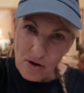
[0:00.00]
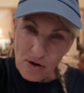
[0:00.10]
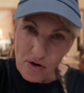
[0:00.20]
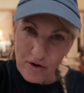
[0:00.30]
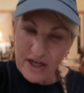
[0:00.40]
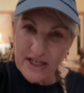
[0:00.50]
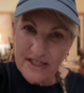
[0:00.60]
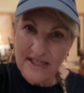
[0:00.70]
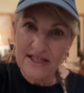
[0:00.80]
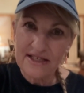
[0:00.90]
Or
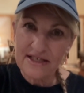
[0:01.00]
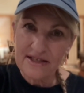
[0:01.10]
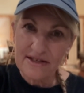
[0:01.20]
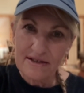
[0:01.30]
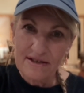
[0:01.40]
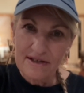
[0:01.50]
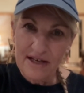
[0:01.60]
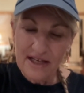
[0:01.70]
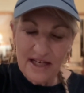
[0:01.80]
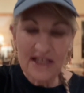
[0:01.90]
is it
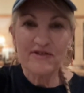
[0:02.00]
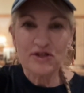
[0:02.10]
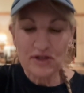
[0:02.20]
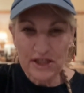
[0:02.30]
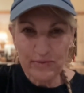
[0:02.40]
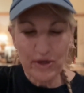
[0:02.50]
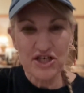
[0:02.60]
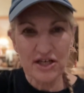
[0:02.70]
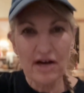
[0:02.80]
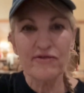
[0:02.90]
an individual
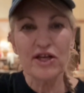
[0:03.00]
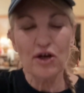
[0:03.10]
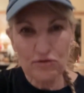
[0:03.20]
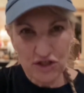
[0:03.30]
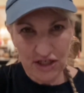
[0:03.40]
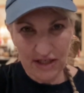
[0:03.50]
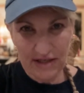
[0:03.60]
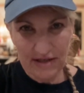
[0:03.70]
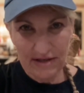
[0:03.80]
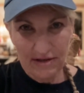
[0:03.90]
expression of the ocean
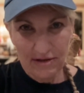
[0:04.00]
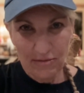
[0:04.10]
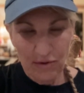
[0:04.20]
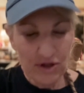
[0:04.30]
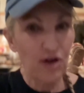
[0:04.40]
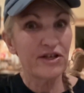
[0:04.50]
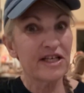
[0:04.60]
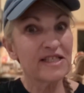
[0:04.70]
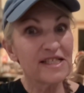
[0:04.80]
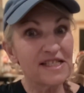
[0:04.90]
with all the
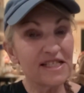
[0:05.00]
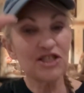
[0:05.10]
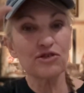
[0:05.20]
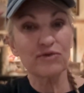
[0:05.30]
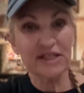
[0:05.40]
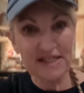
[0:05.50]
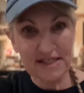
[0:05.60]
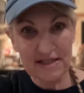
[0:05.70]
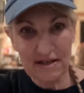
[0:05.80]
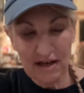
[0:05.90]

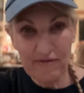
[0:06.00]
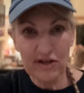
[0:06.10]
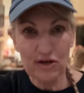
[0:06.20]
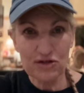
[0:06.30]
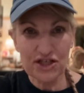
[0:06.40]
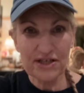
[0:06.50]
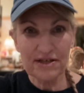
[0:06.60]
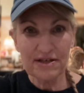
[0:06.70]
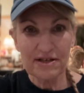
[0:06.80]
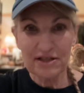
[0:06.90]
constituents of ocean?
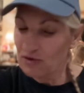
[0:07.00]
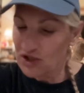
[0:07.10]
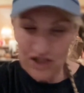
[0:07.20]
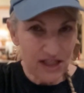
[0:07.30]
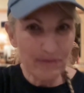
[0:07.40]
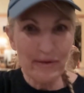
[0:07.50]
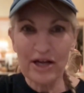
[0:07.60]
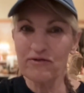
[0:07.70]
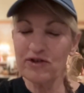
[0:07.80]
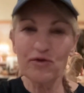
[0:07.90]
So it's just a
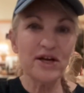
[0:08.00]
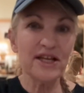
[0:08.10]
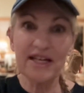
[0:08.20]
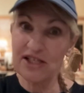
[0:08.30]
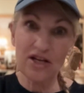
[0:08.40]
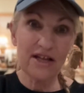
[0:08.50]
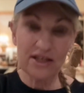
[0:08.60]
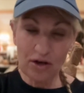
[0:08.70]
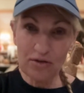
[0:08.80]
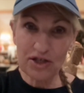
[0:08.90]
matter of degree that it's not
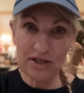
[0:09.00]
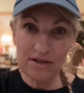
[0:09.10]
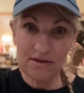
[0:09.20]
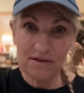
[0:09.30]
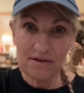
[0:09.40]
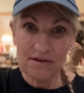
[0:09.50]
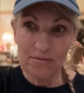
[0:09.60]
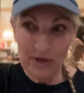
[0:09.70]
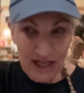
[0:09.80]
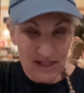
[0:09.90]
the ocean,
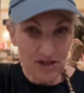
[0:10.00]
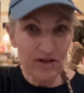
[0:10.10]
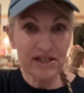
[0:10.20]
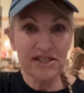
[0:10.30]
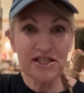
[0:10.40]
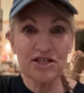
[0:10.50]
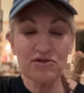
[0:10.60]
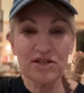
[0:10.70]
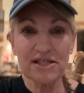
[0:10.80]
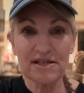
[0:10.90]
but it has all the
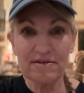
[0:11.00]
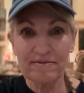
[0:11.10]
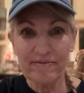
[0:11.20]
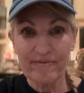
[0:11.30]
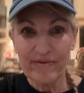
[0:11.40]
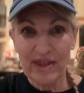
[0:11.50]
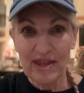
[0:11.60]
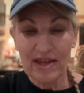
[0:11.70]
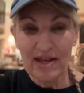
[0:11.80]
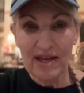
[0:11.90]
constituents.
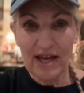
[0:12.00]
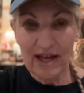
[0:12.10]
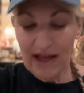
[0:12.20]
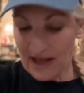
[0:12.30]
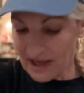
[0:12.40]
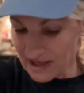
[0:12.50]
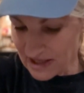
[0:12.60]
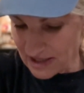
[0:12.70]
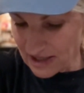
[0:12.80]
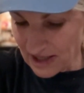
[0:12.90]
And
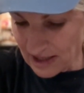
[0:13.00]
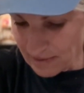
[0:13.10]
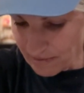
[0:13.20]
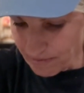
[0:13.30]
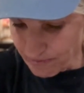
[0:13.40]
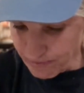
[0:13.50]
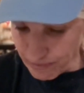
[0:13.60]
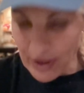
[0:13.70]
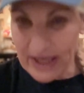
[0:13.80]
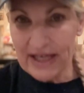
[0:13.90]
then,
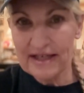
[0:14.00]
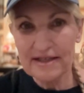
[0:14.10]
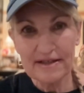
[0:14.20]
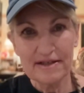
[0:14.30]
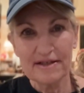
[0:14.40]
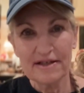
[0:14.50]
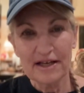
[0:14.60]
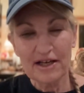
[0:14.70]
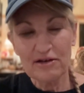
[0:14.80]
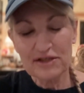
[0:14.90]
boink,
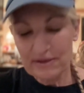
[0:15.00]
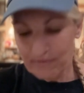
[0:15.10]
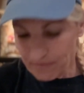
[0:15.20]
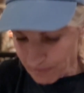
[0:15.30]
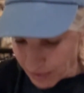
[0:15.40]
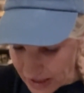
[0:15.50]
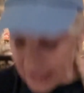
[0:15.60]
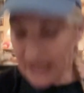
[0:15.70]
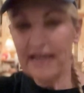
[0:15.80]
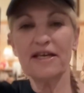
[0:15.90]
it goes
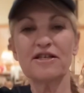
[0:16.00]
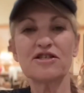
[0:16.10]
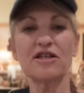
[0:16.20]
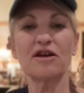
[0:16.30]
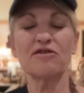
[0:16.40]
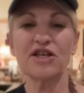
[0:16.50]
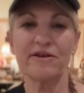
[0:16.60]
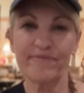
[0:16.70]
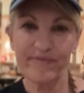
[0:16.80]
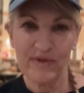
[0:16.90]
plink into the
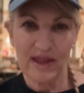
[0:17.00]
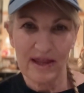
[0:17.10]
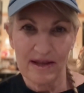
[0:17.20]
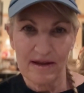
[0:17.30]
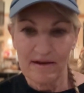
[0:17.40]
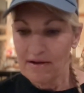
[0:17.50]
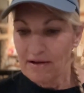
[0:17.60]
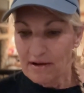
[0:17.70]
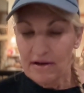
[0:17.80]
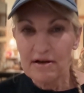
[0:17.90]
ocean.
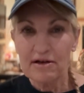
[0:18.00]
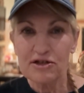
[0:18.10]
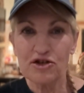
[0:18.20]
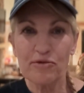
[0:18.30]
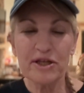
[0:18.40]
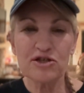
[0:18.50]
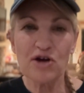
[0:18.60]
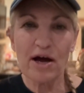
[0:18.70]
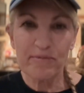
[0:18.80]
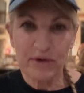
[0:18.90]
Show me the
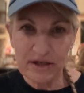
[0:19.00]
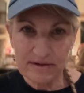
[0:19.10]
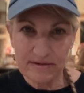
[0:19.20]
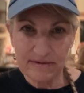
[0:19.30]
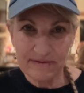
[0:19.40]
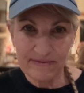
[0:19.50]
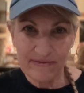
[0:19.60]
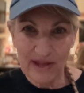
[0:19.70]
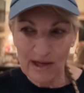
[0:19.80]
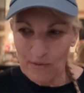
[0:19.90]
drop.
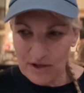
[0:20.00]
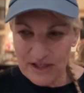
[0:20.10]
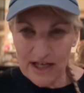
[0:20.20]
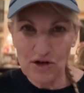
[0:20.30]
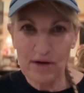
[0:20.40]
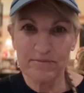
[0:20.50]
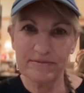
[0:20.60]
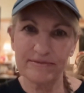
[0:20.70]
Where's that drop?